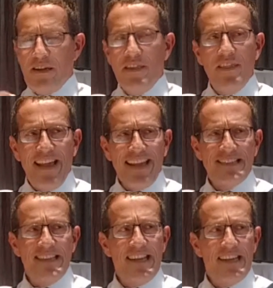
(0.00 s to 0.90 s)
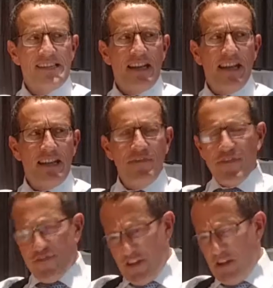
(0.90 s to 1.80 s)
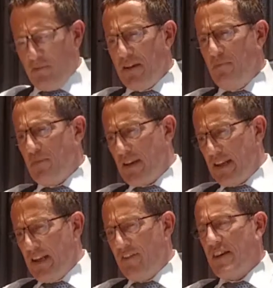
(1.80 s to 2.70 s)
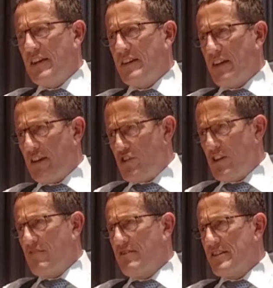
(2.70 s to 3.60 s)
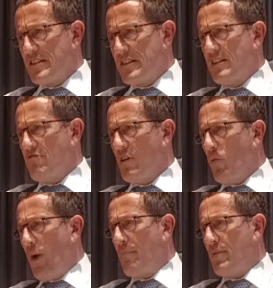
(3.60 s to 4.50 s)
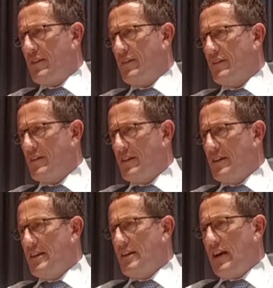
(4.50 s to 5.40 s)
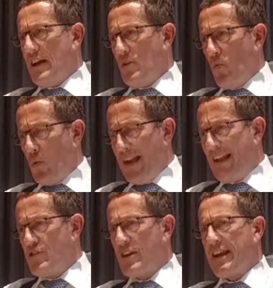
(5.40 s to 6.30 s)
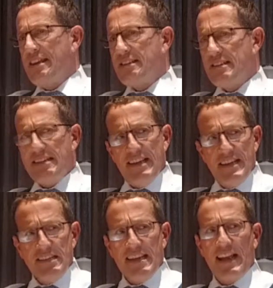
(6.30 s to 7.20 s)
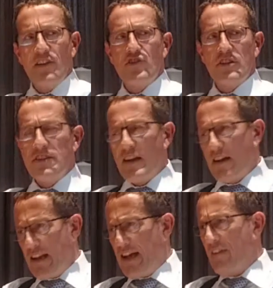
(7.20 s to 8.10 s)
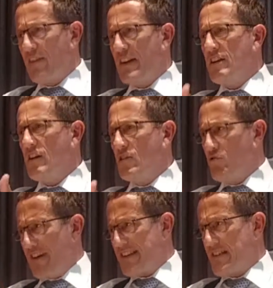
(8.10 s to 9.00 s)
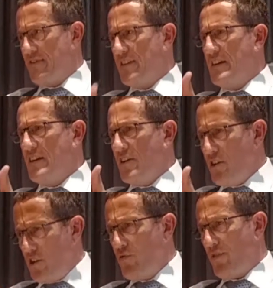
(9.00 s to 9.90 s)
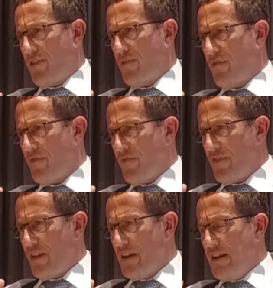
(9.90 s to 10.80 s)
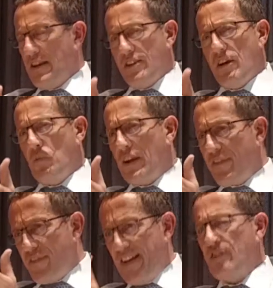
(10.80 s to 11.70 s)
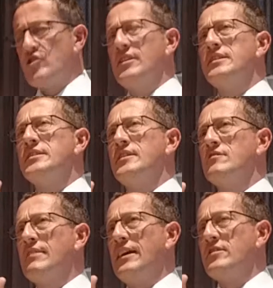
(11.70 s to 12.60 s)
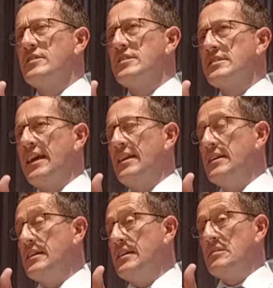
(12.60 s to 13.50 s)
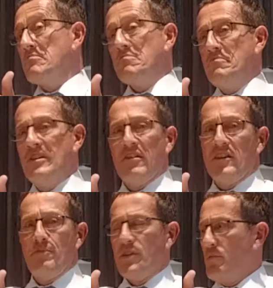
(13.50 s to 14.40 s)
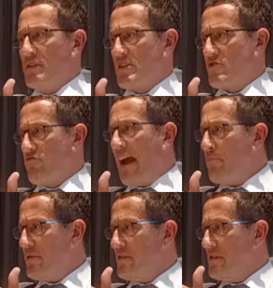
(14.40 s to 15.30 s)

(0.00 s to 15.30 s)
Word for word: And that is, I firmly believe, Nigeria's secret weapon. A well-educated, intelligent, lively, aggressive youth that will eventually turn around and say, I'm going to put up with this crap.